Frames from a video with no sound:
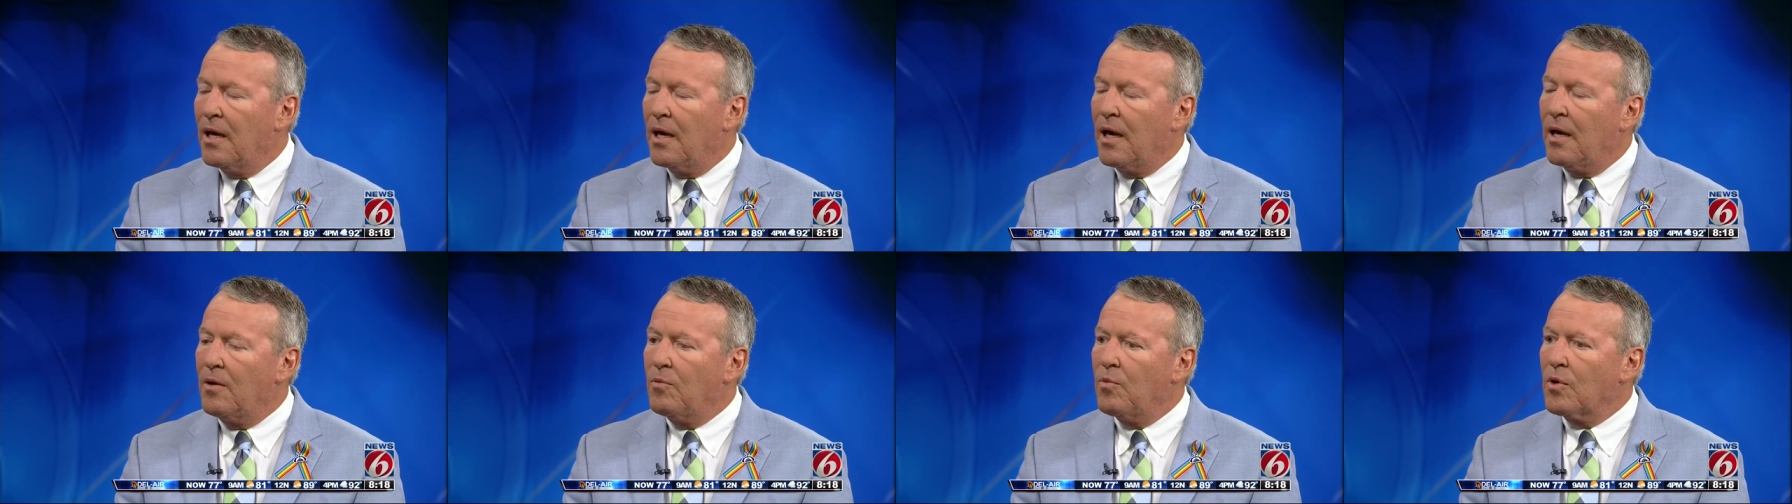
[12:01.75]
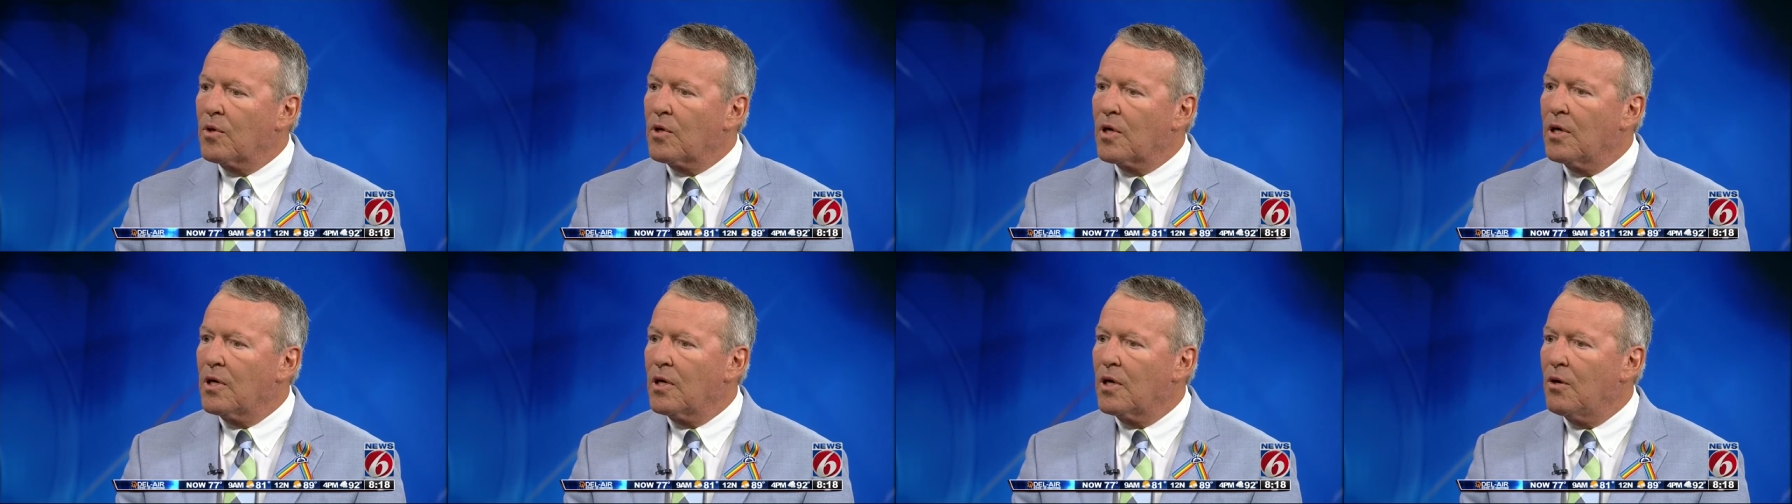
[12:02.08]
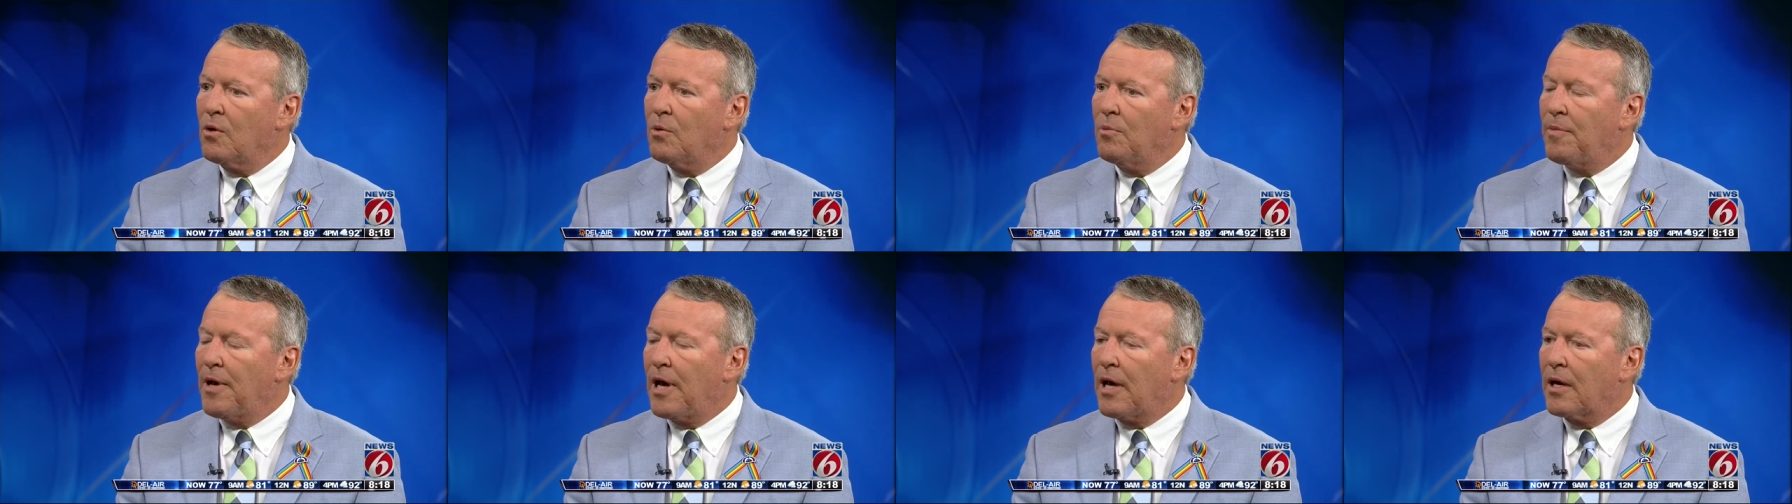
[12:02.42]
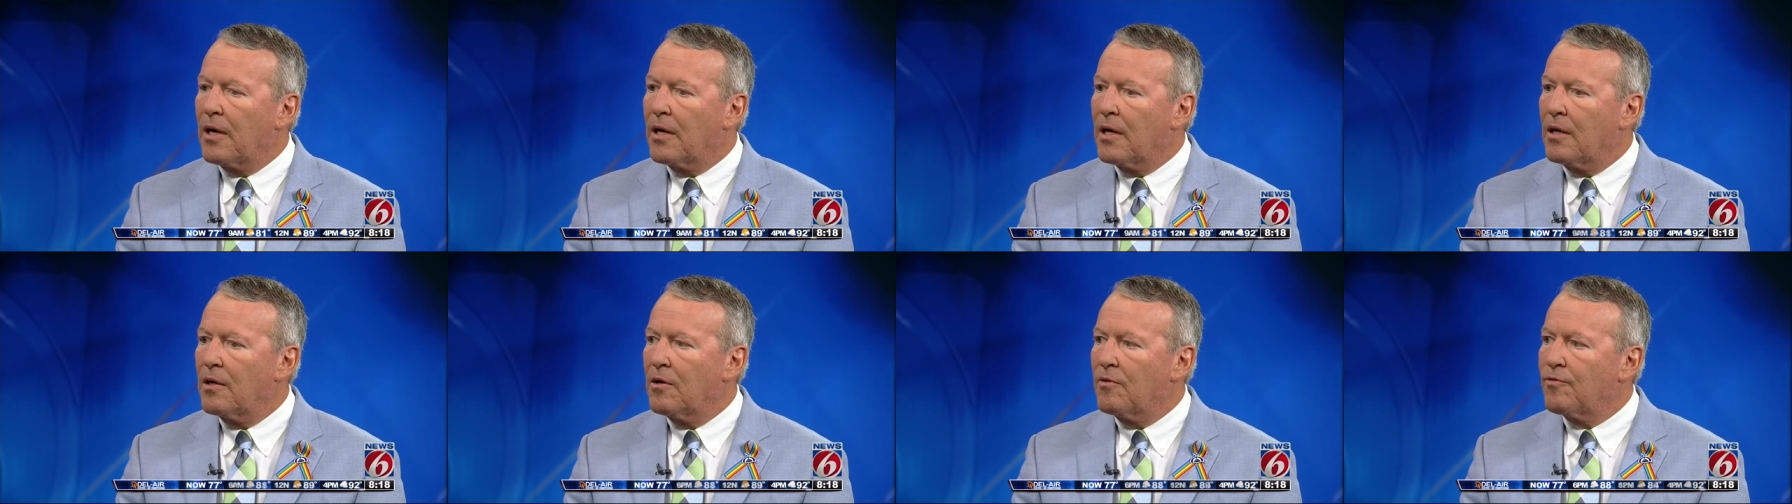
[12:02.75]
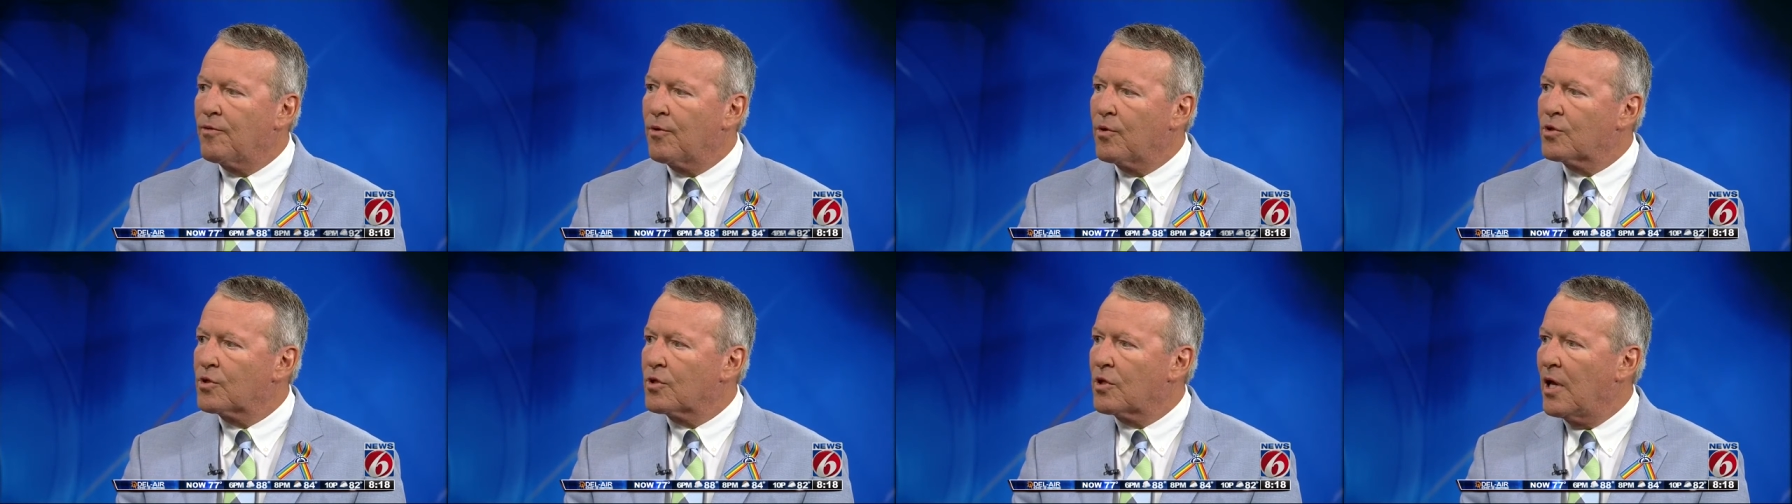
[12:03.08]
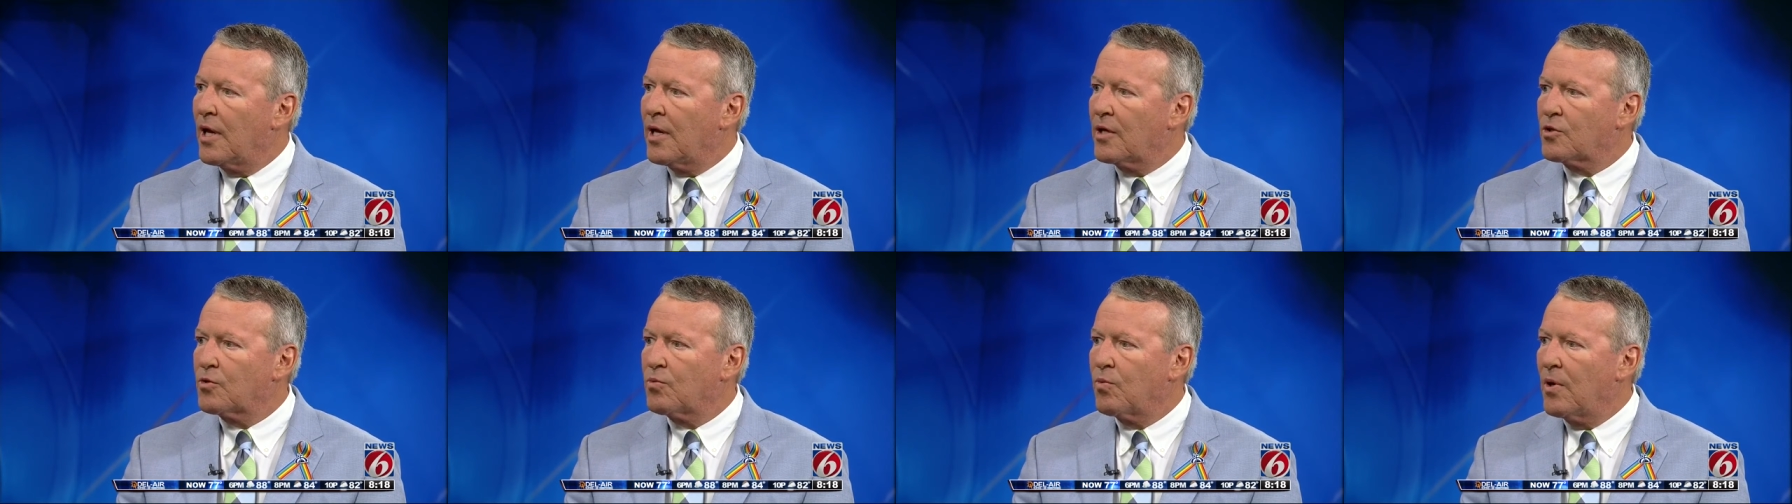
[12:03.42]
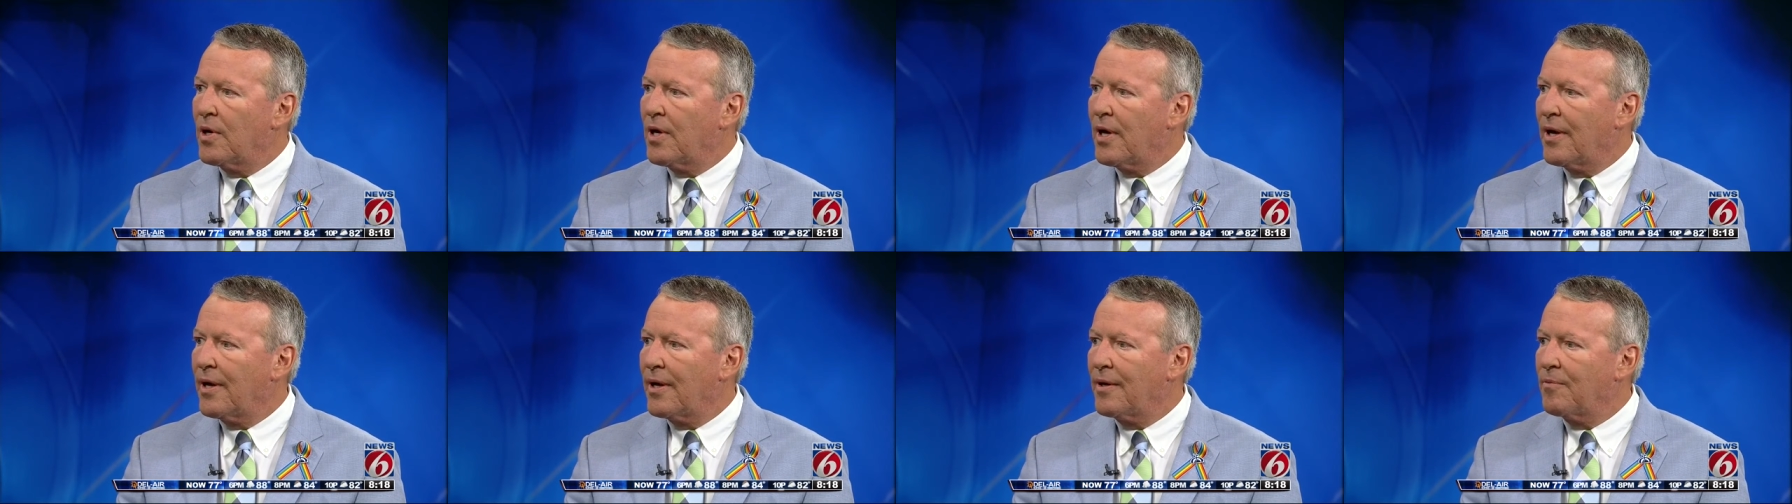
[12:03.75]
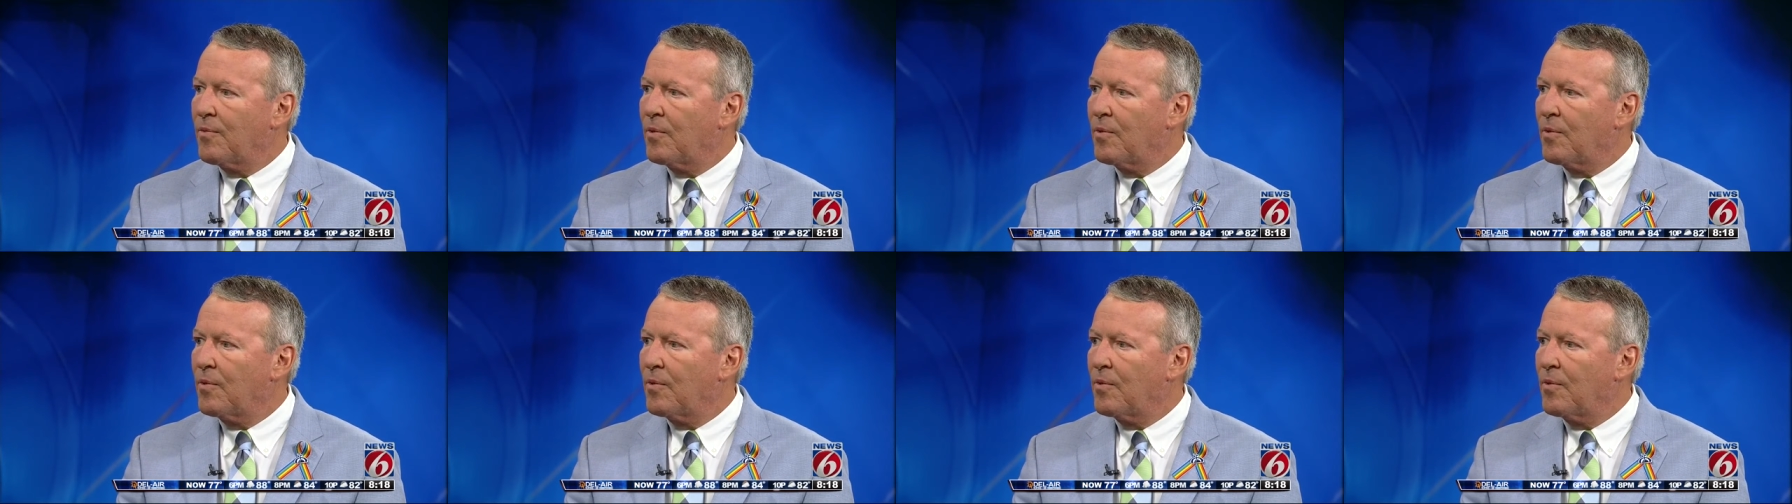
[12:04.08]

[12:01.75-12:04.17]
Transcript: And we're going to go about it in a first class way.